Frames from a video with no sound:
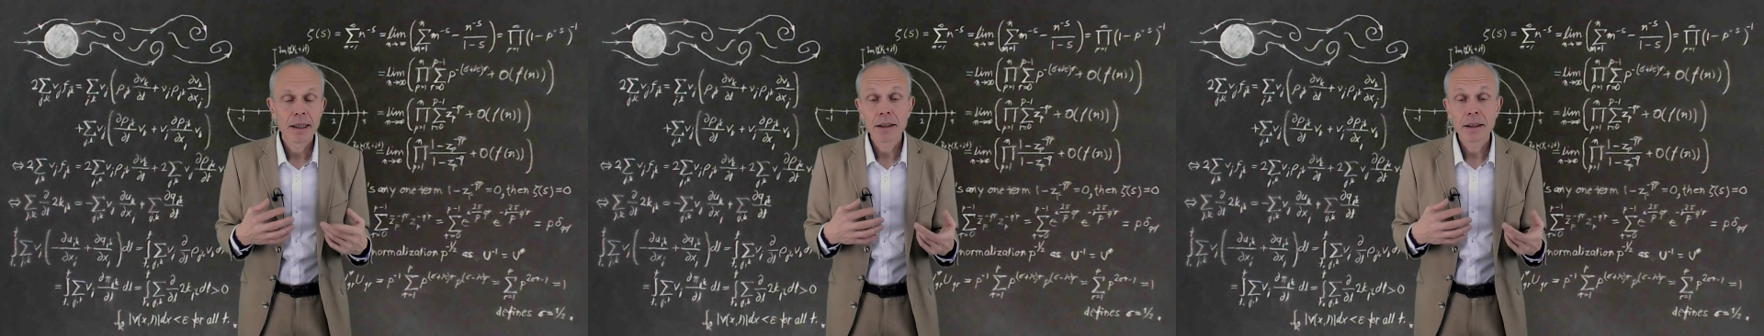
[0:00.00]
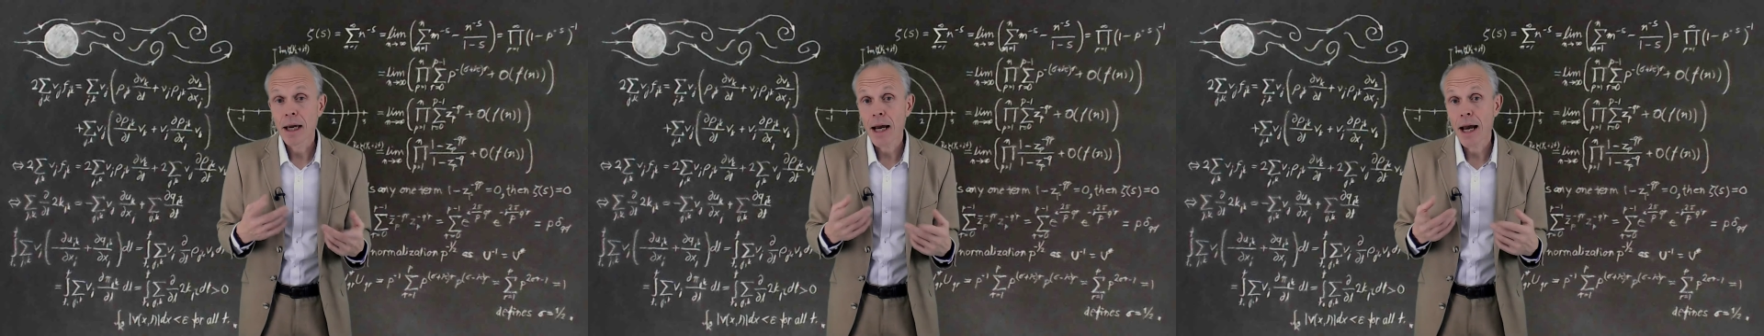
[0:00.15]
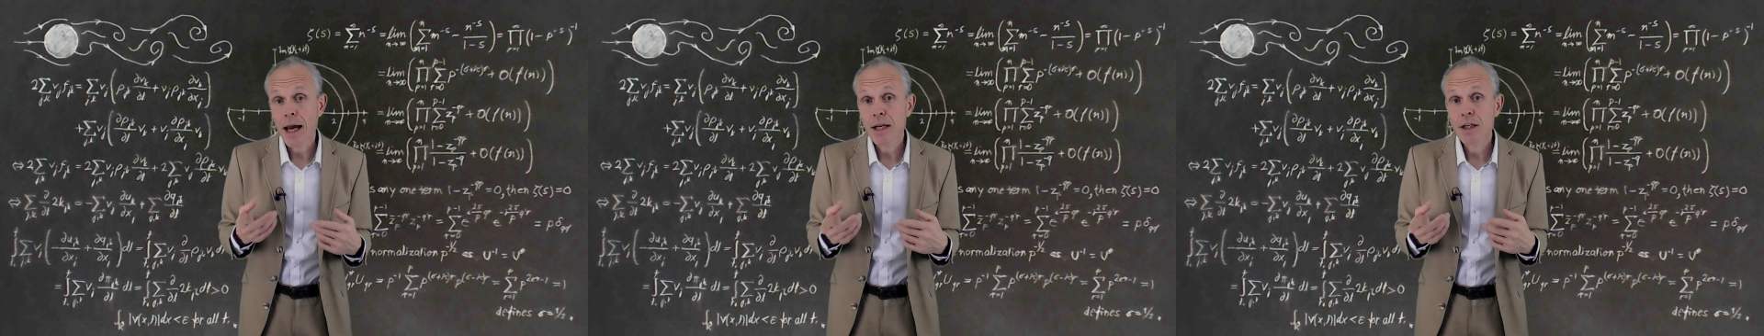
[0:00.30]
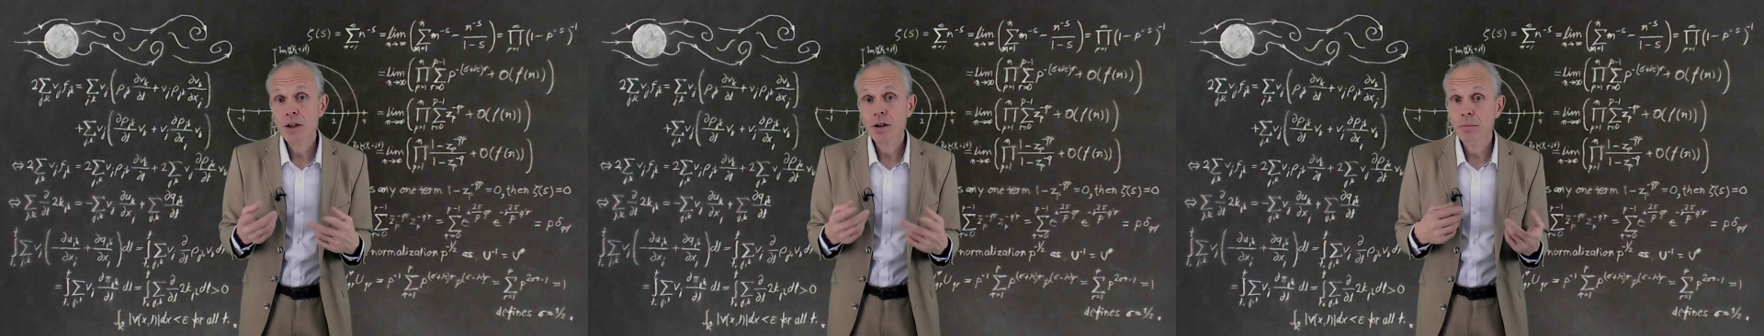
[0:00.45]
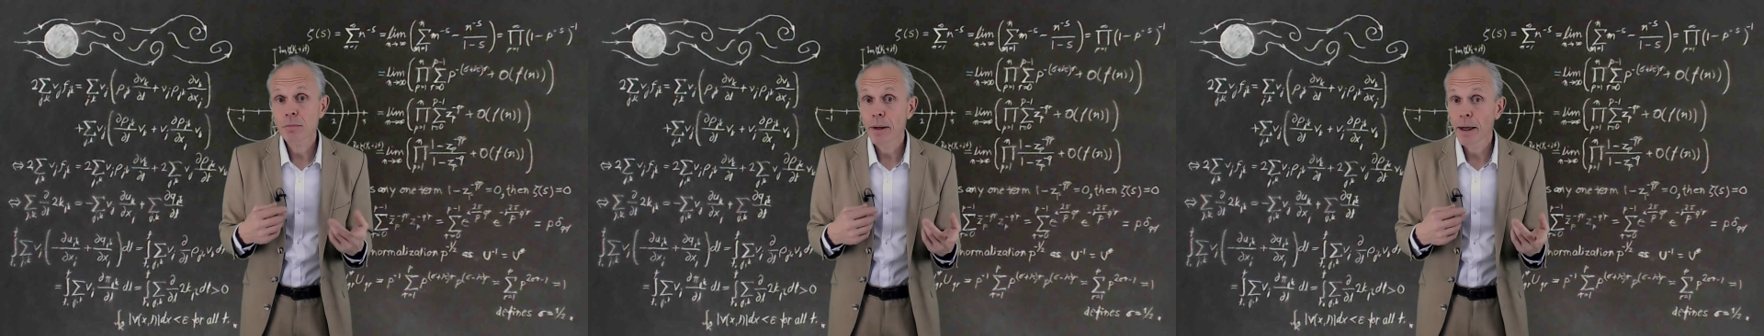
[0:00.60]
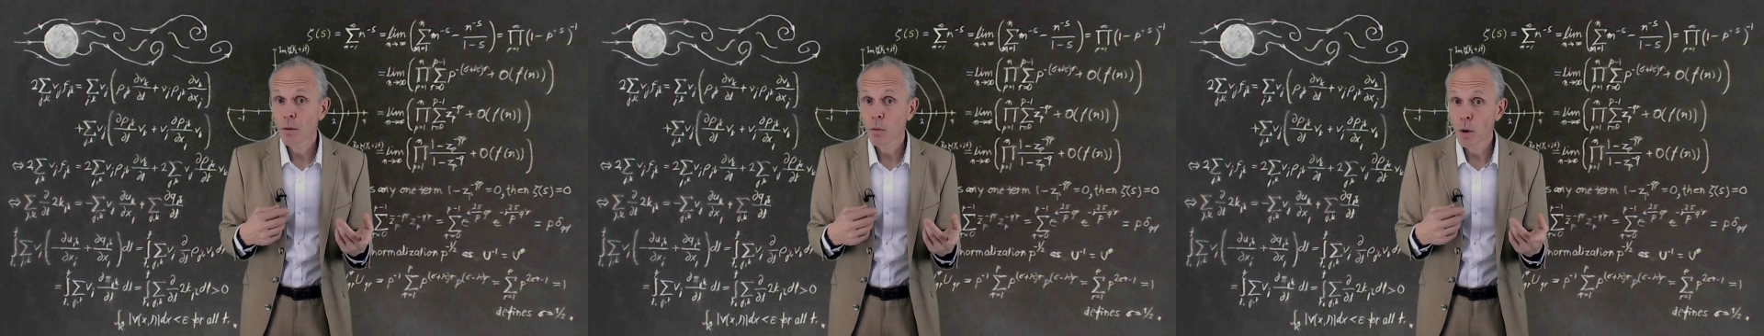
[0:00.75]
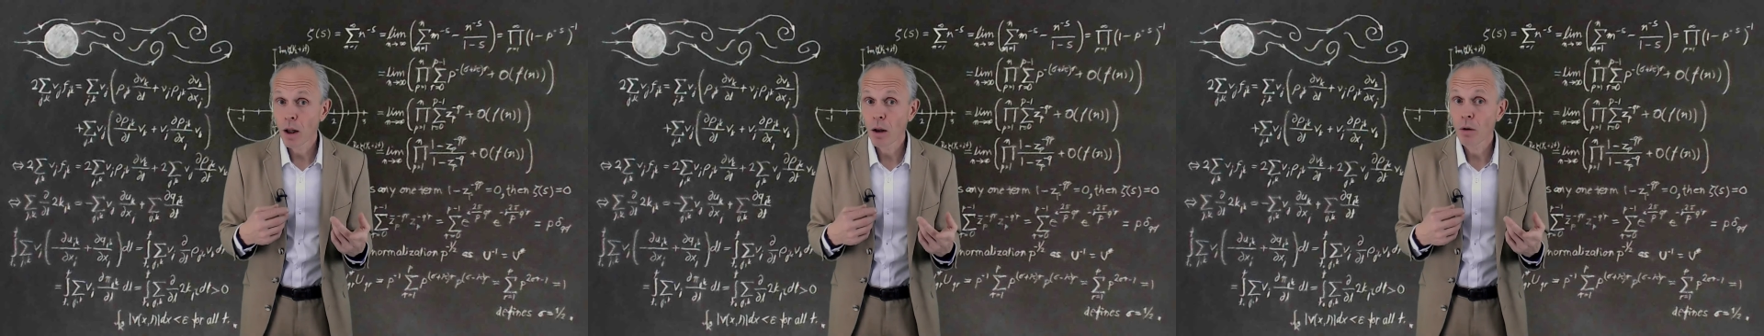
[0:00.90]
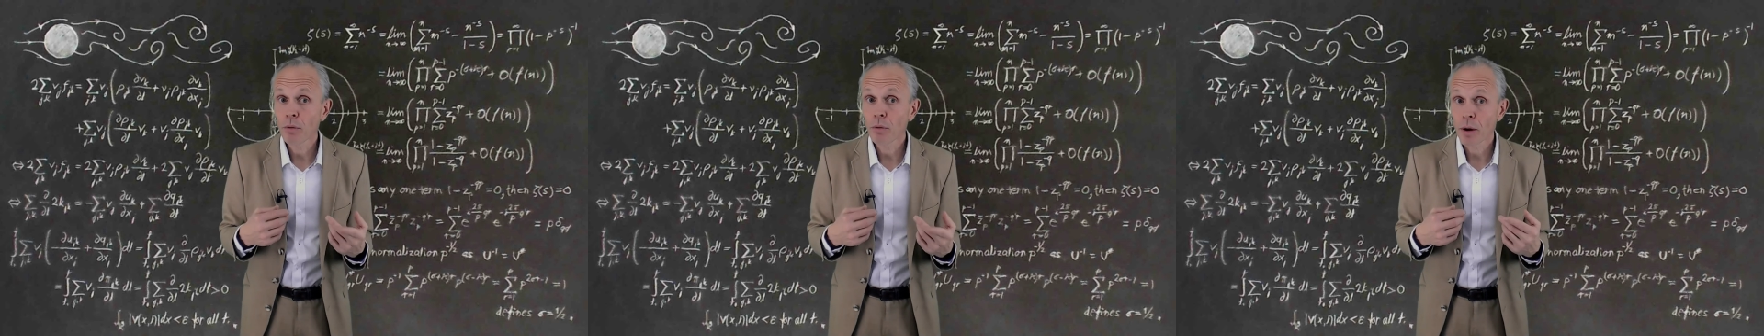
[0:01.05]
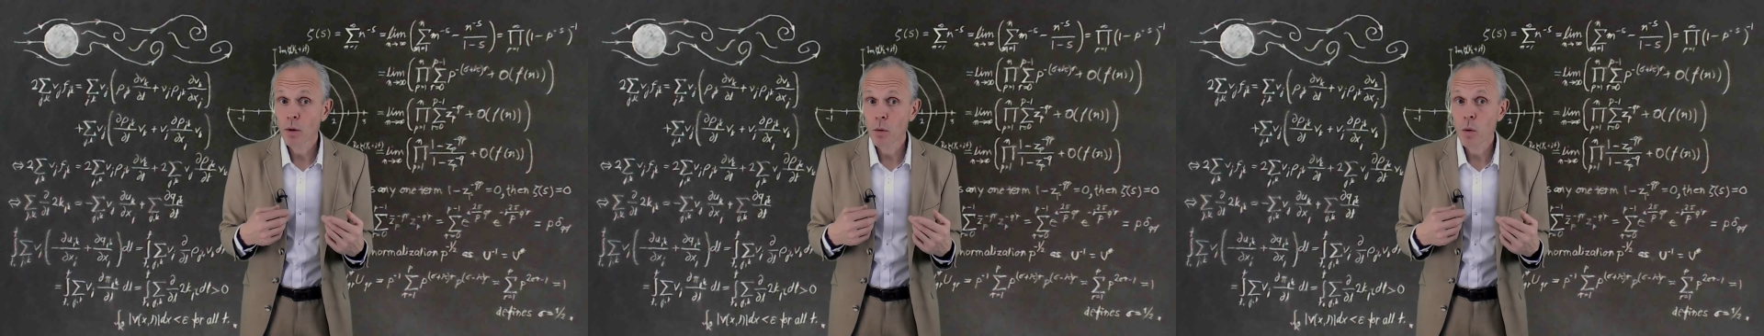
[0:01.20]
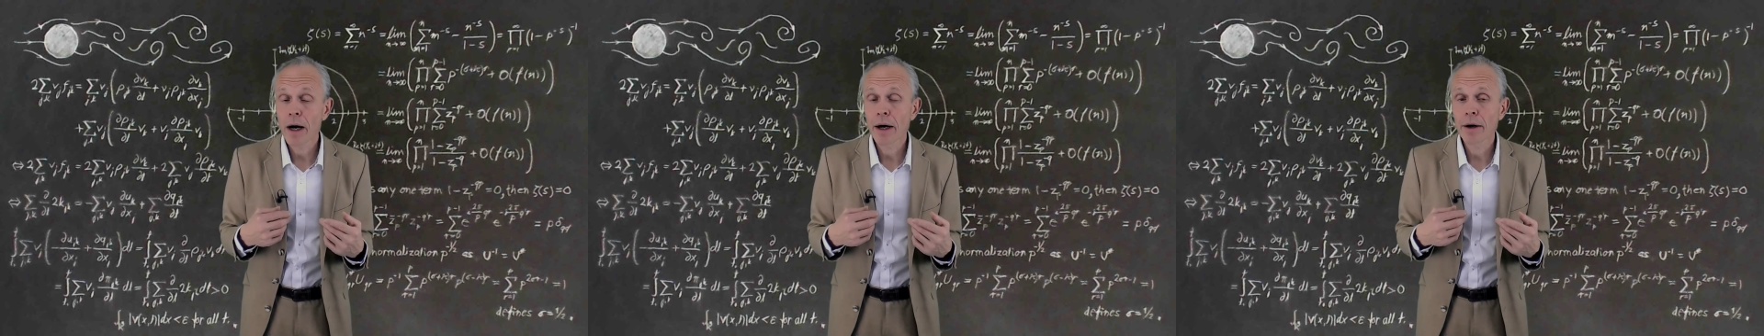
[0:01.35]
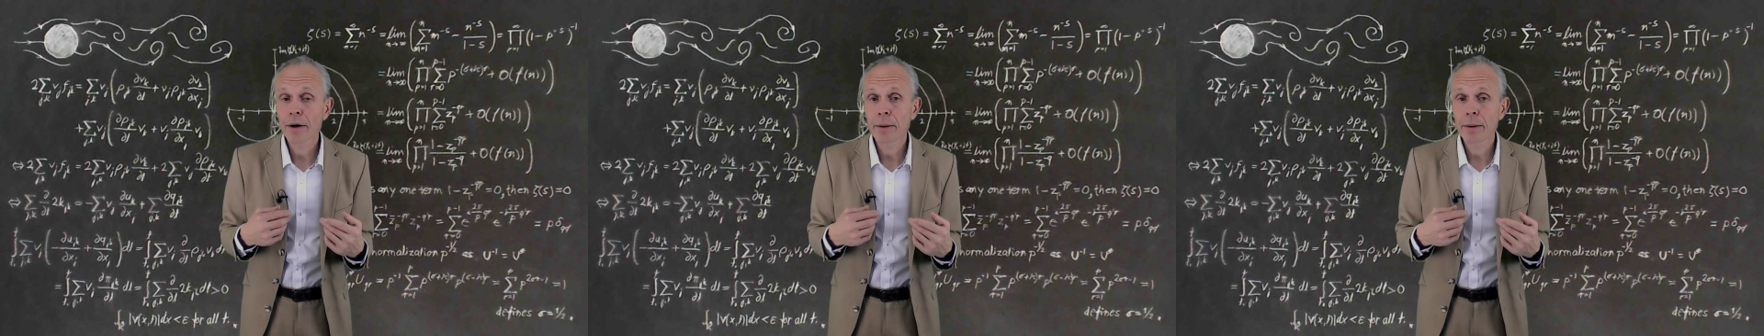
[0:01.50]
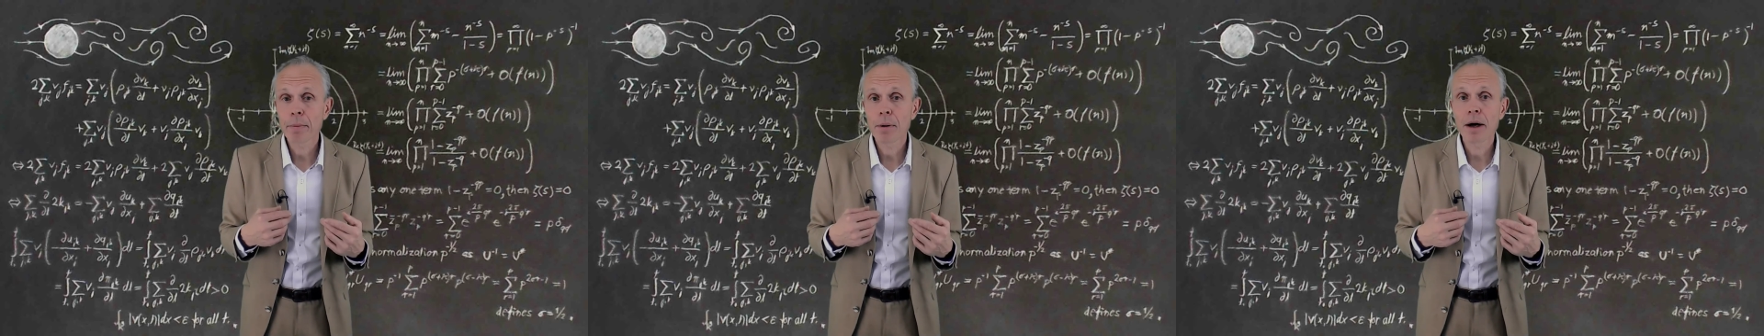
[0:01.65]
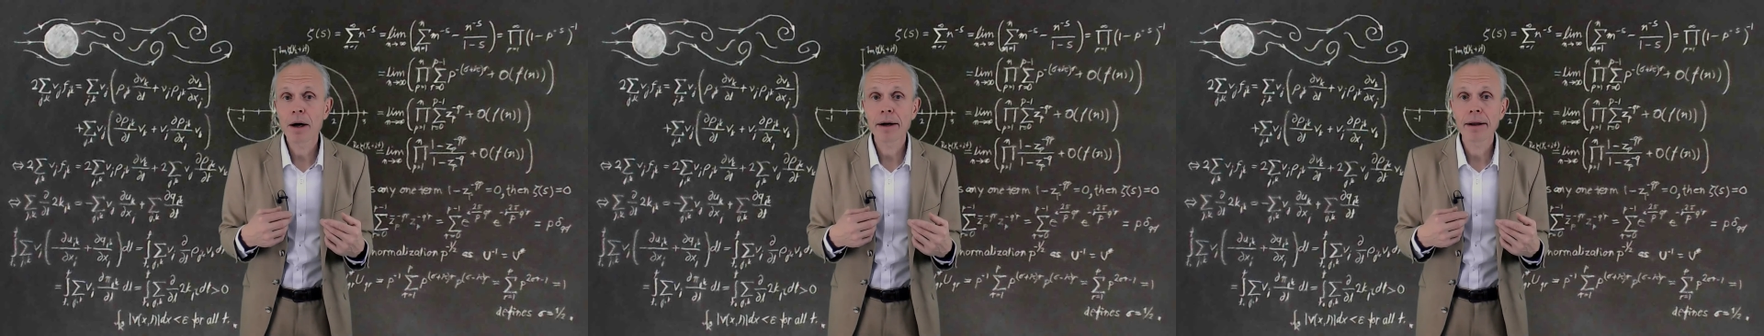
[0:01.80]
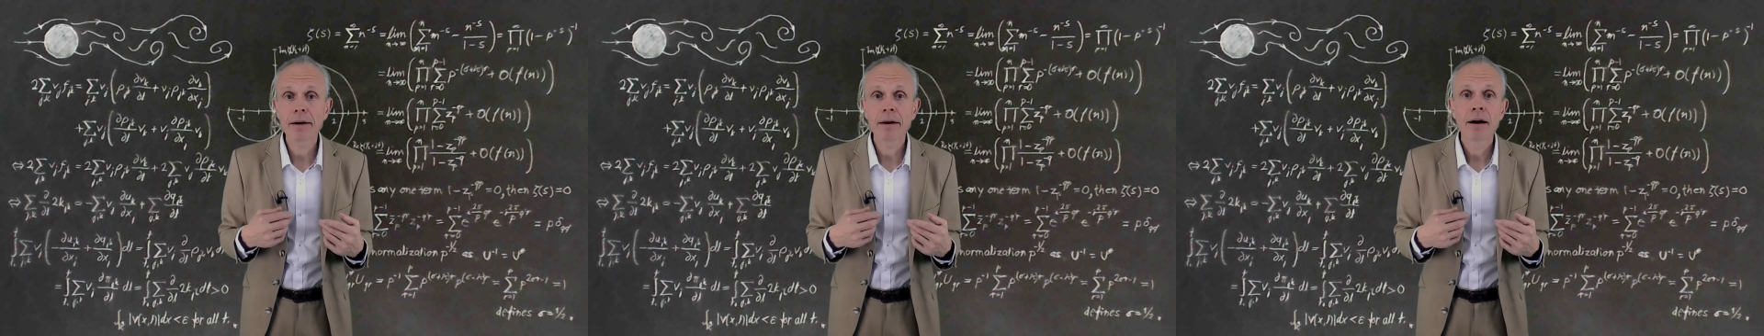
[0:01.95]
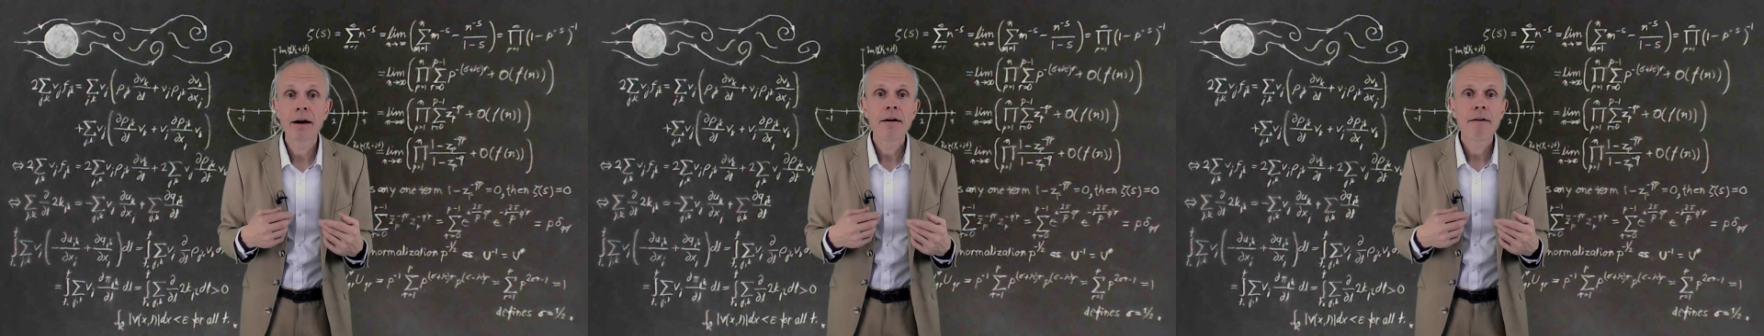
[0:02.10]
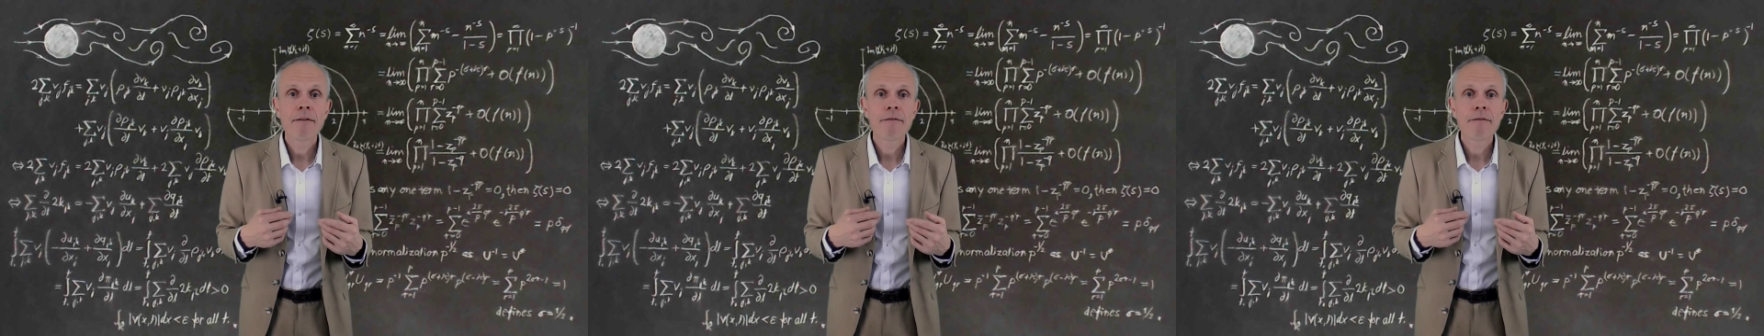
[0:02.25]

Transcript: The answer may well require departing